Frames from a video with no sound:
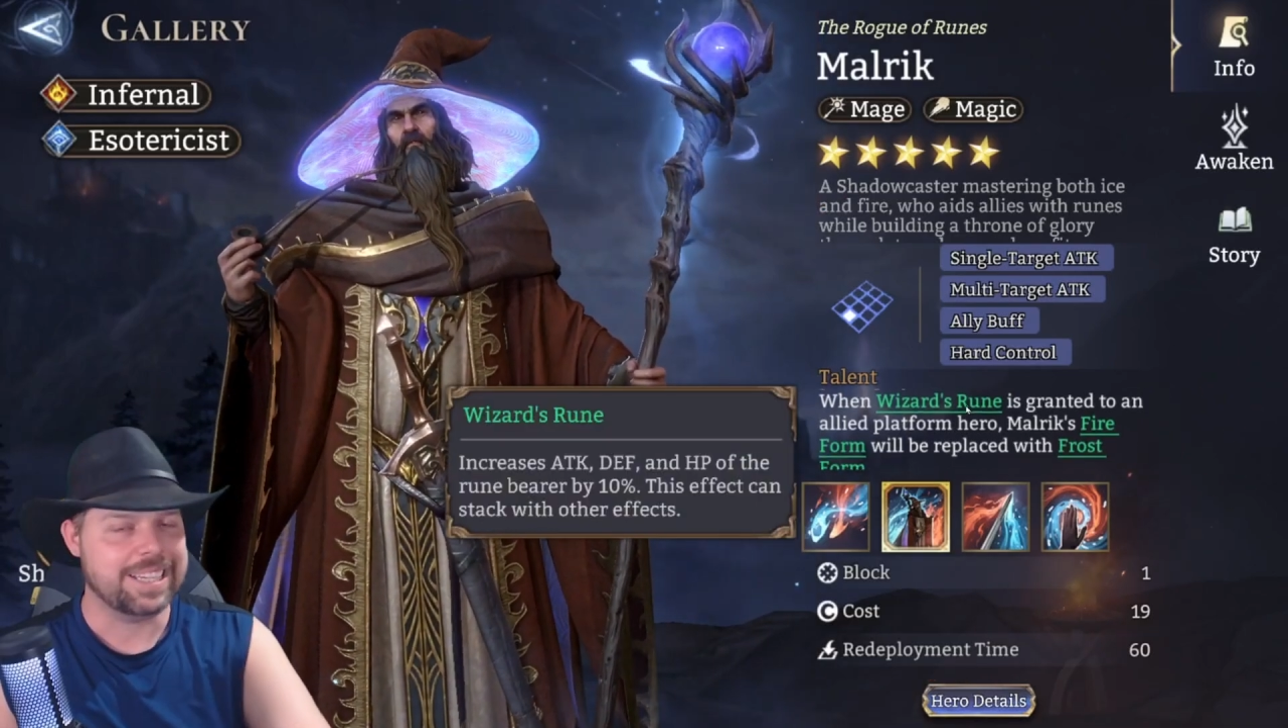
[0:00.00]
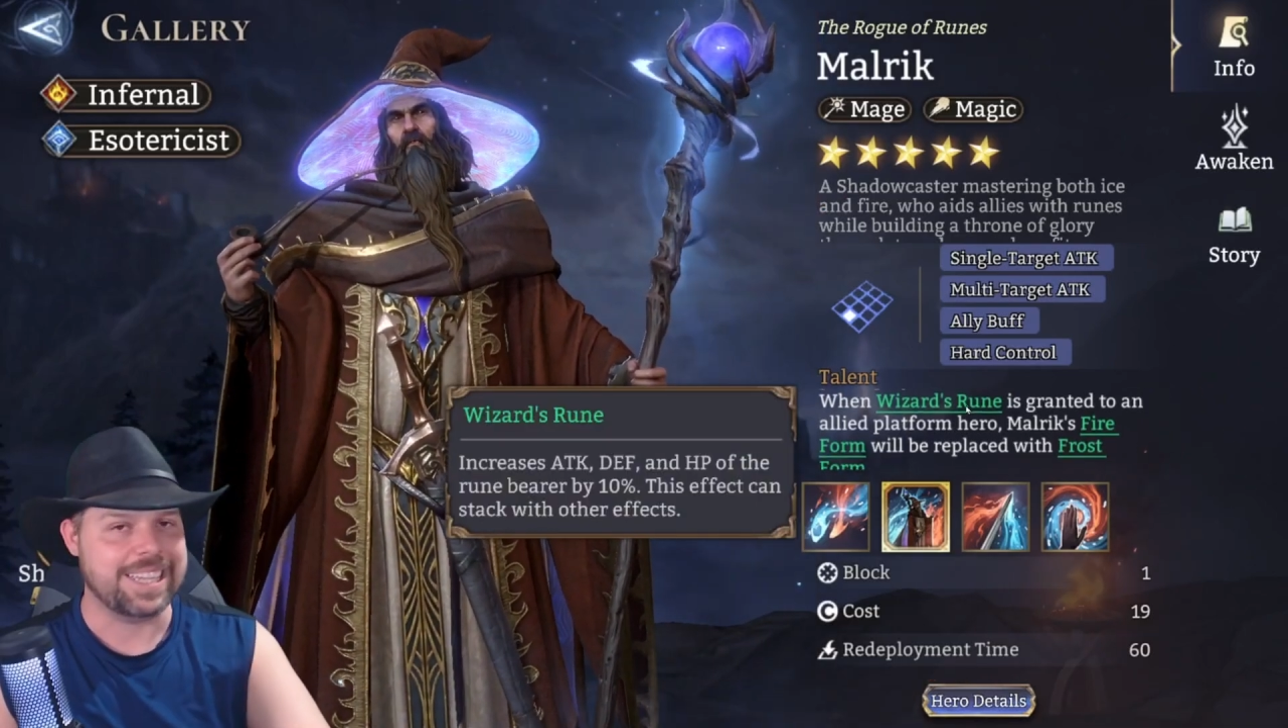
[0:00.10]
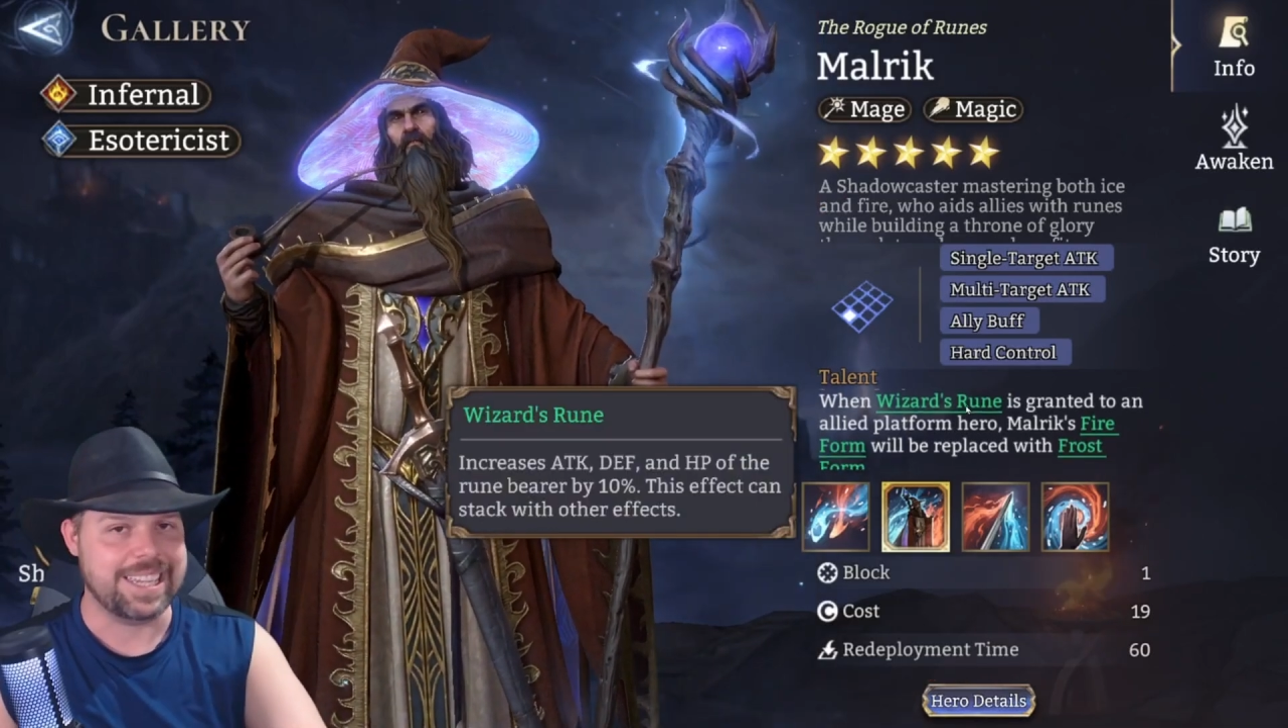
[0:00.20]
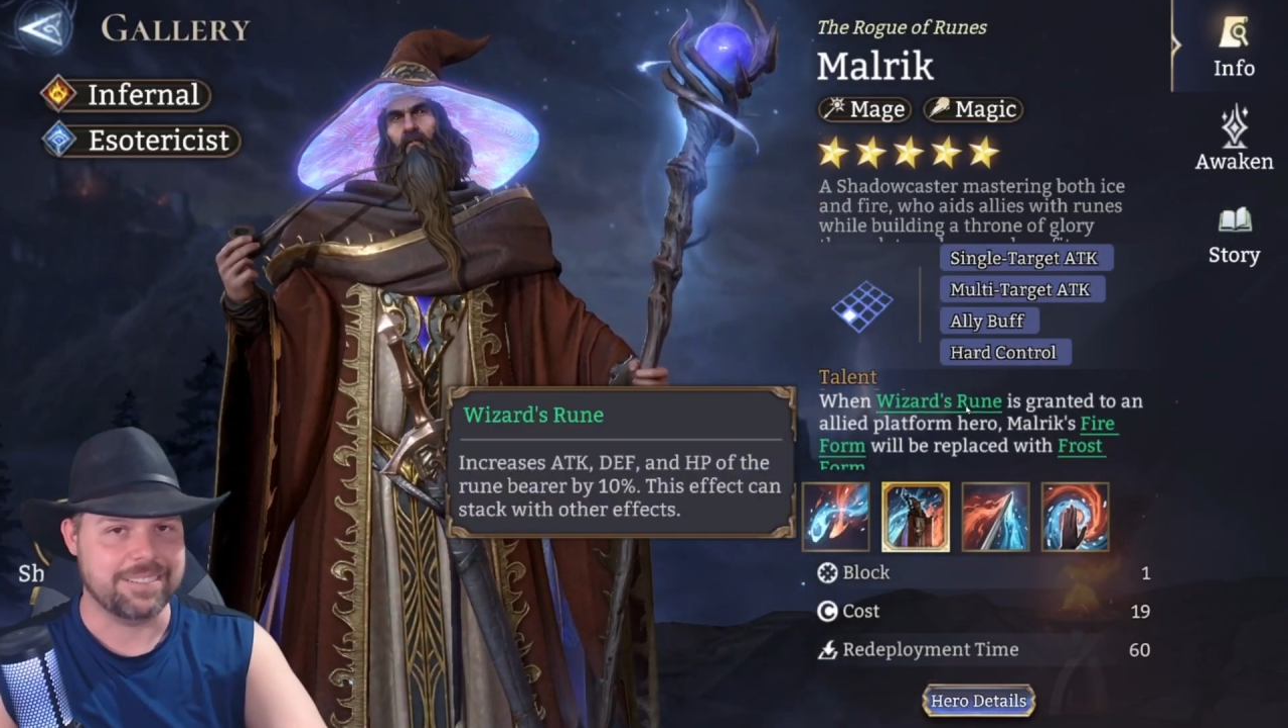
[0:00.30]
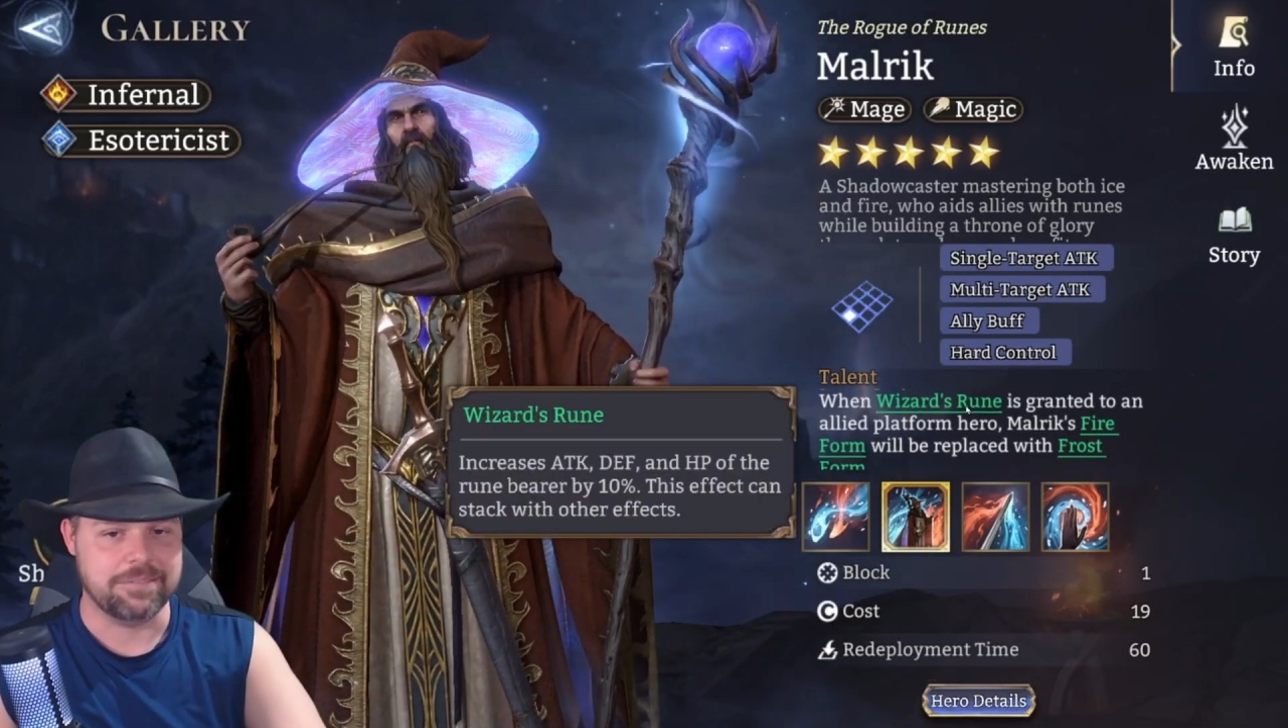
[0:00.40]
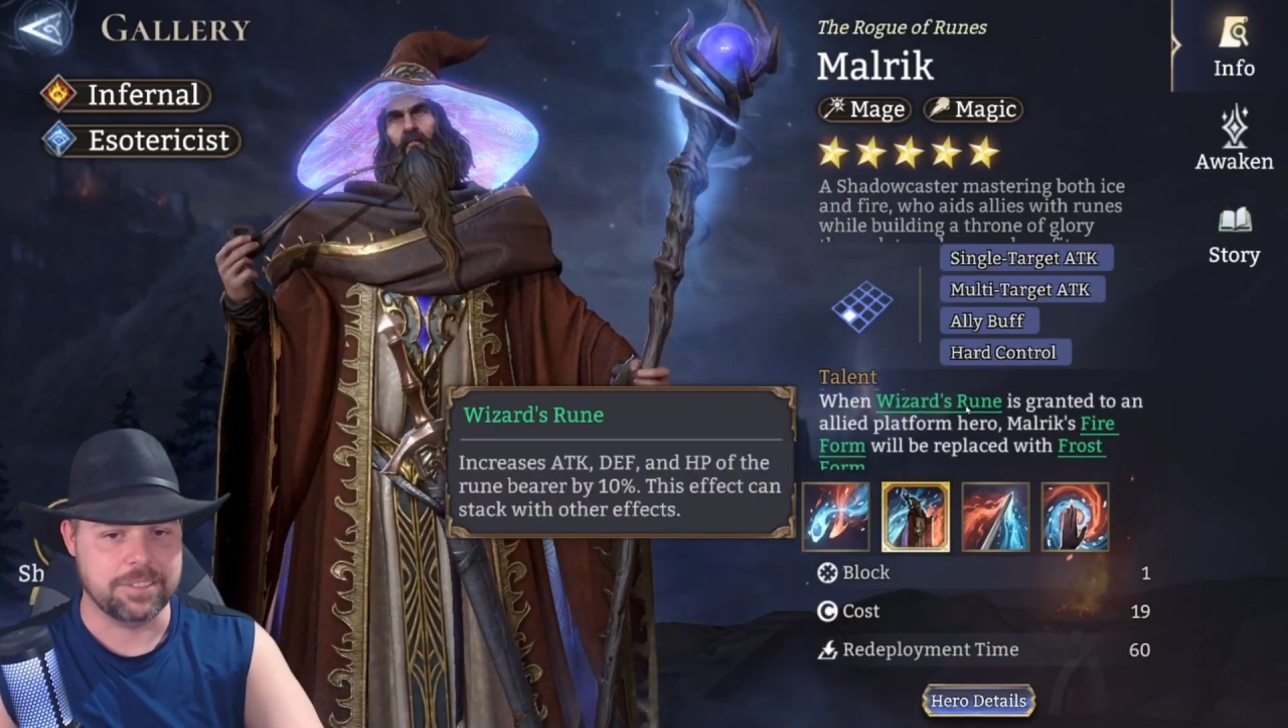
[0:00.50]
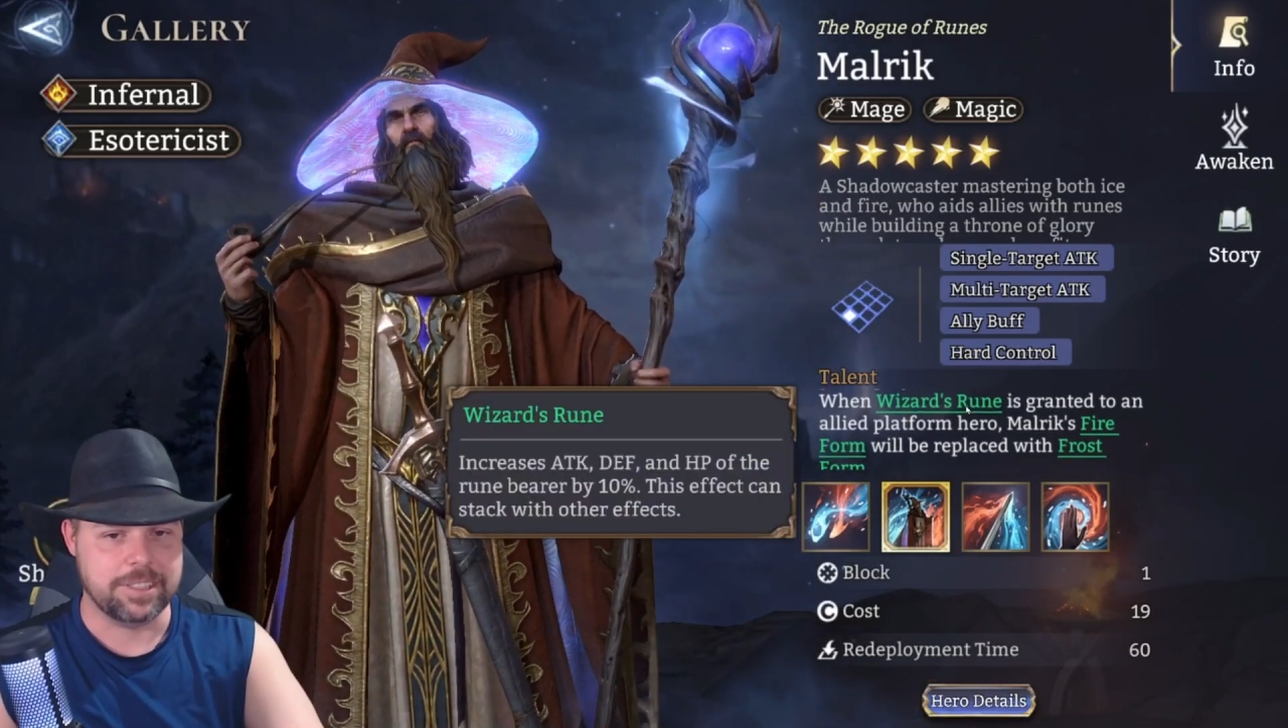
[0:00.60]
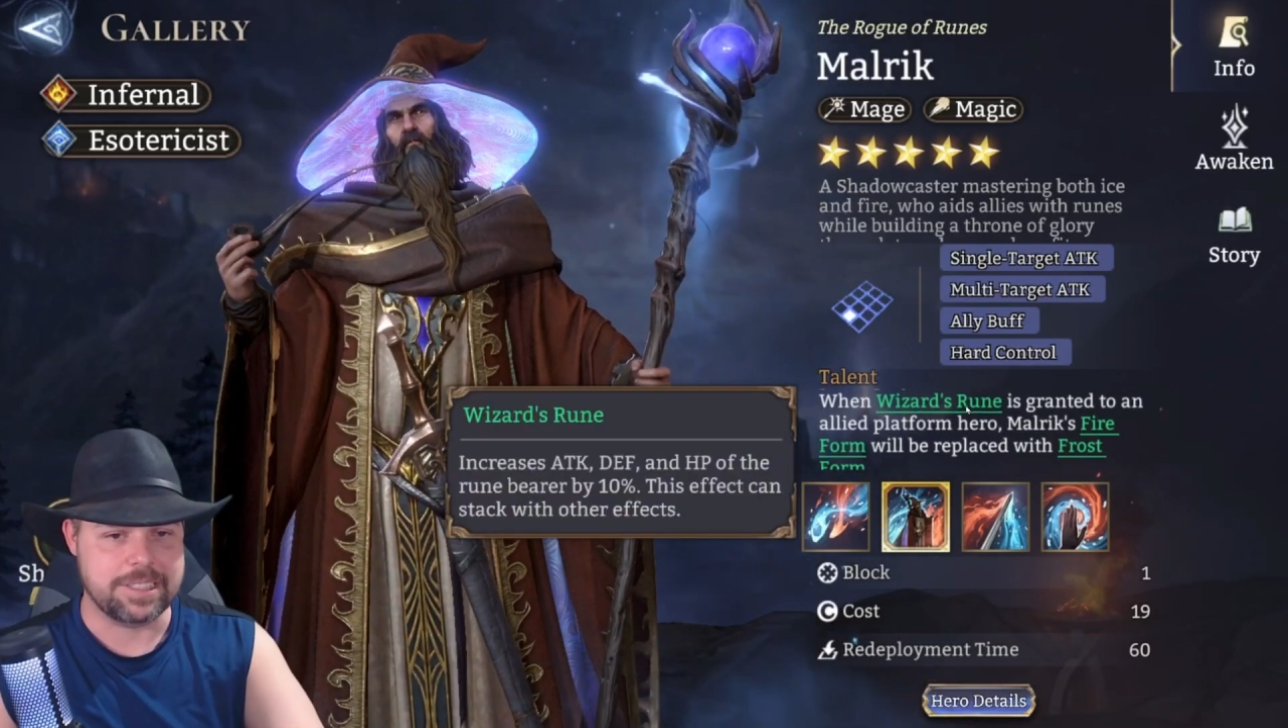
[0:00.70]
Can't really